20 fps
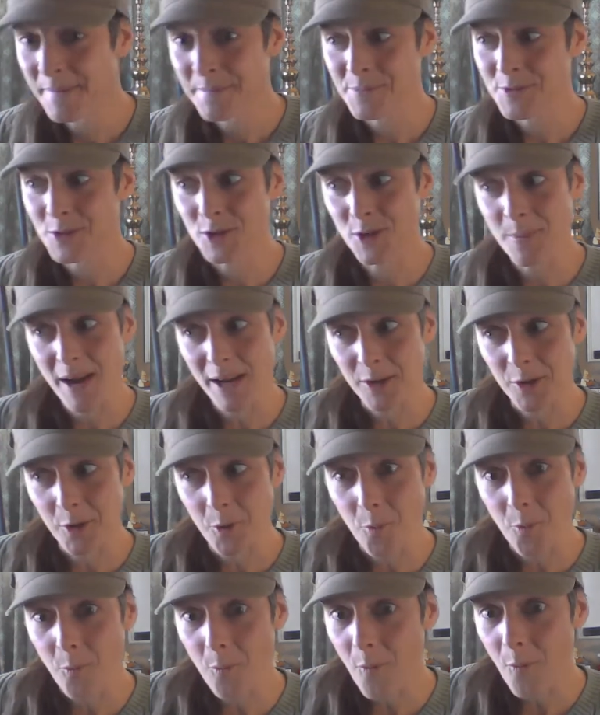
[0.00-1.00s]
so no matter
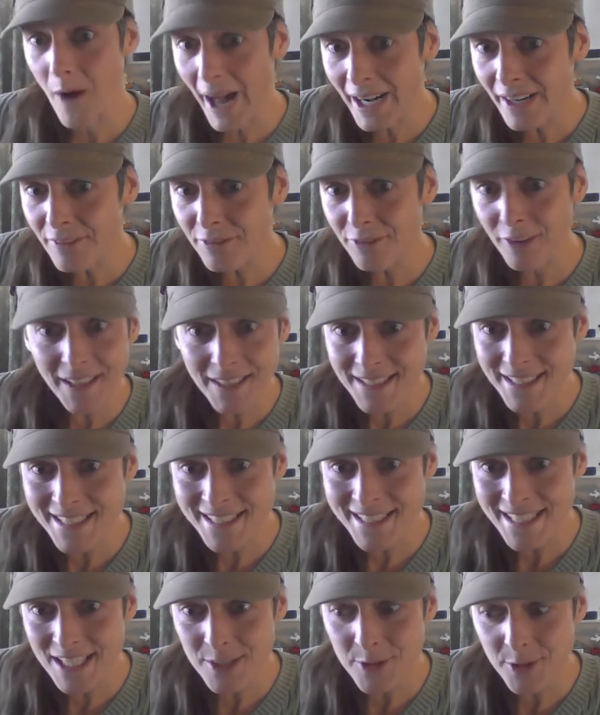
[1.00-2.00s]
yeah. what
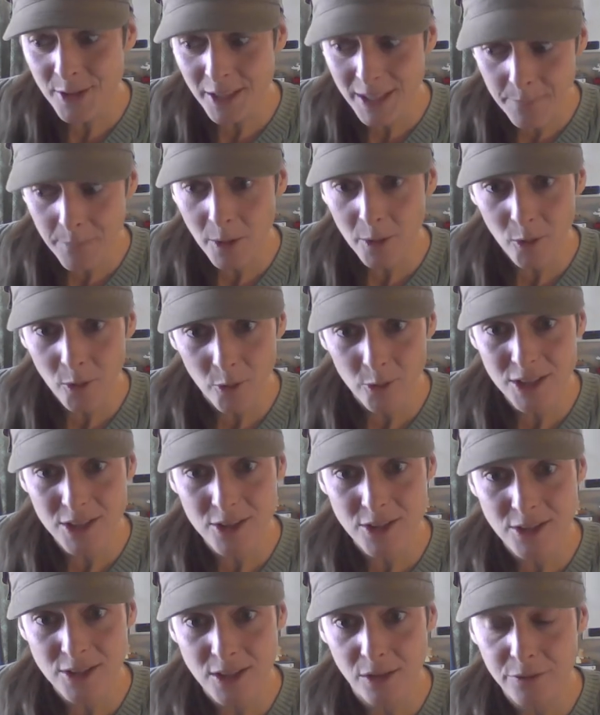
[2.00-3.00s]
fantasy you keep on holding
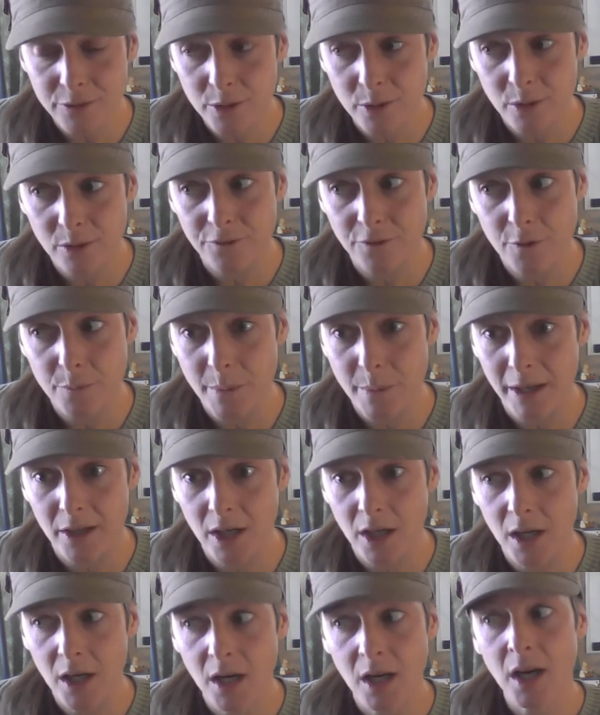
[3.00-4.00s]
yourself to to feel
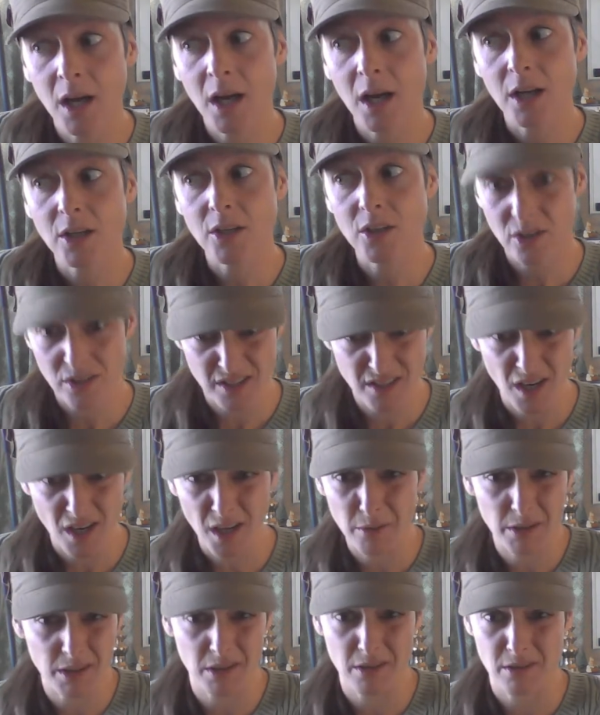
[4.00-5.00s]
better, you're
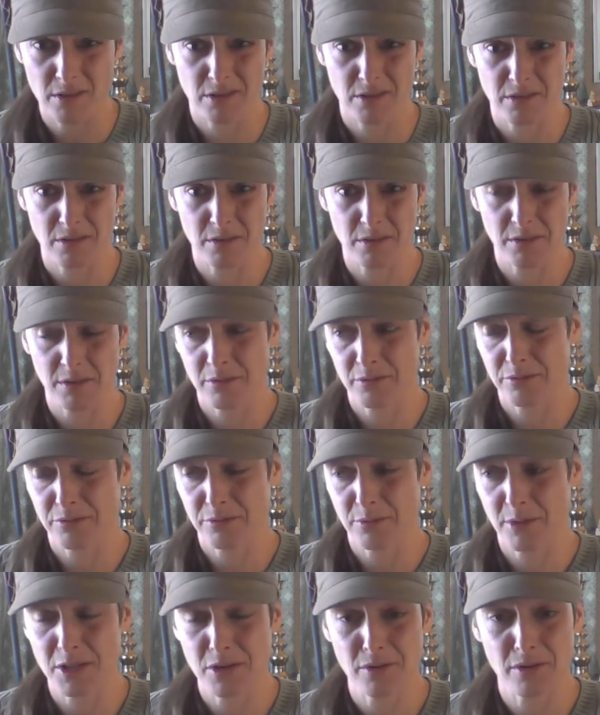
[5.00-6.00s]
stuck with your truth of
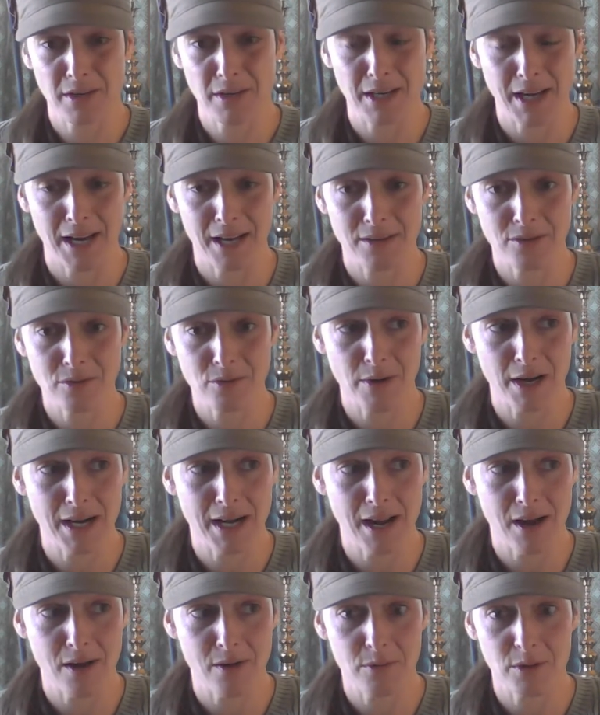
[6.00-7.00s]
what you can handle right
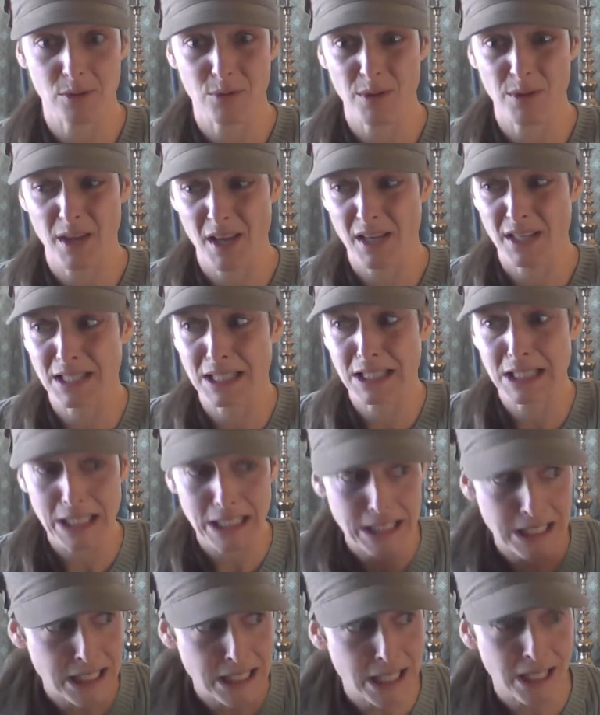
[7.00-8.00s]
now with the
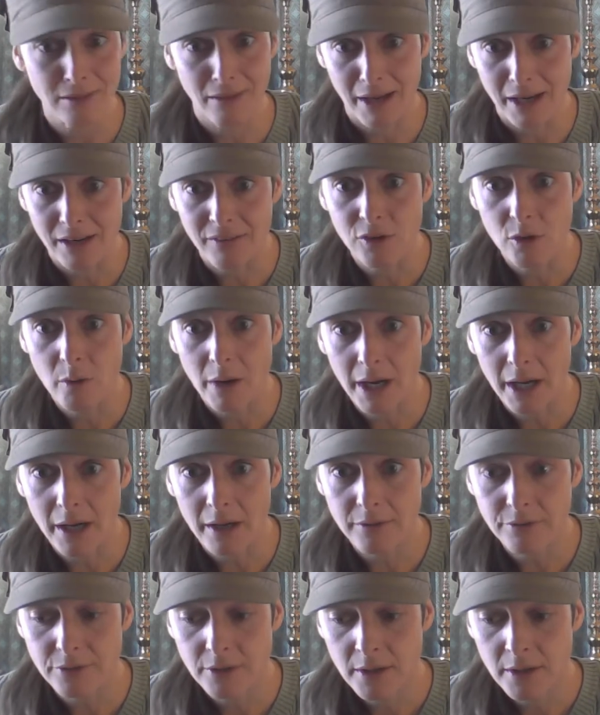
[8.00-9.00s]
existing life you
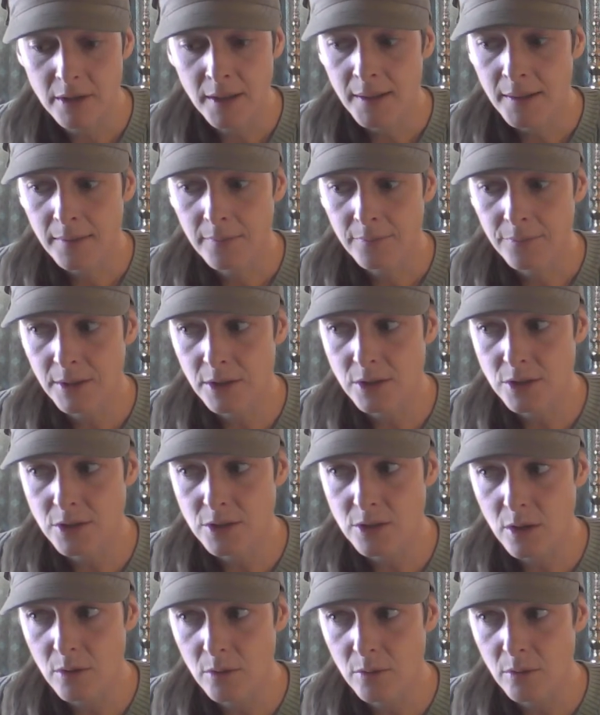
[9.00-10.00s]
have. There's
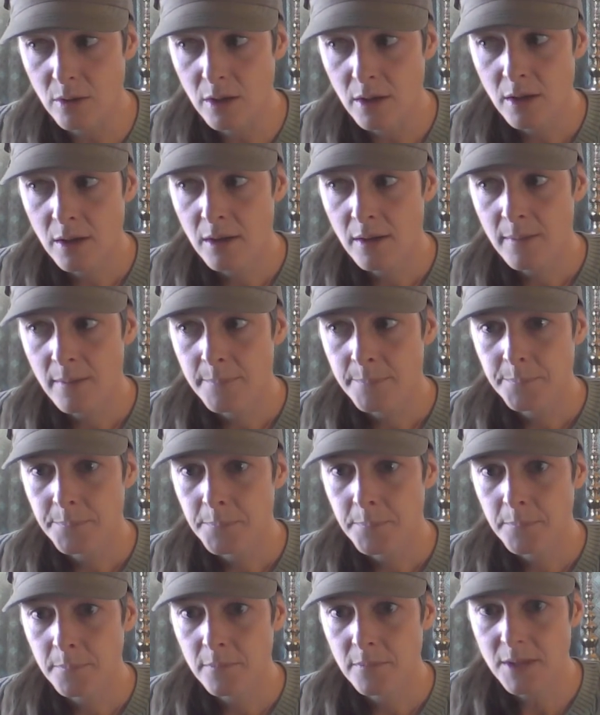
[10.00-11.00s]
no,
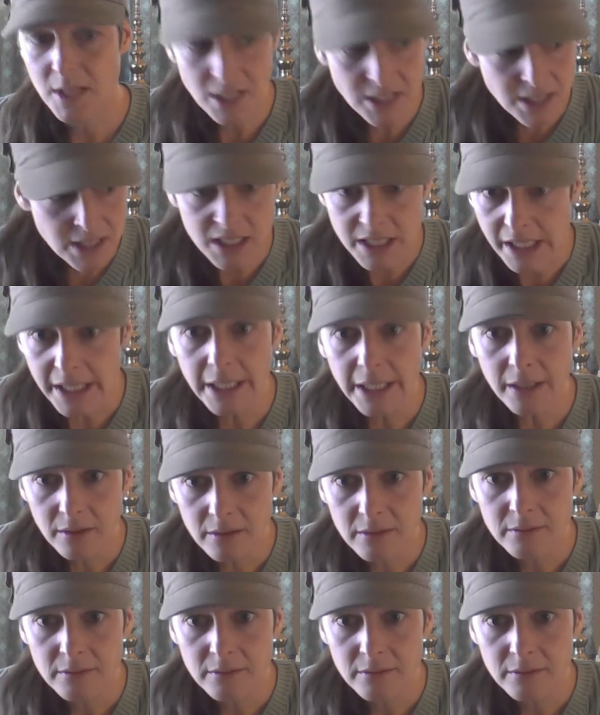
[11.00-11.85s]
this is it.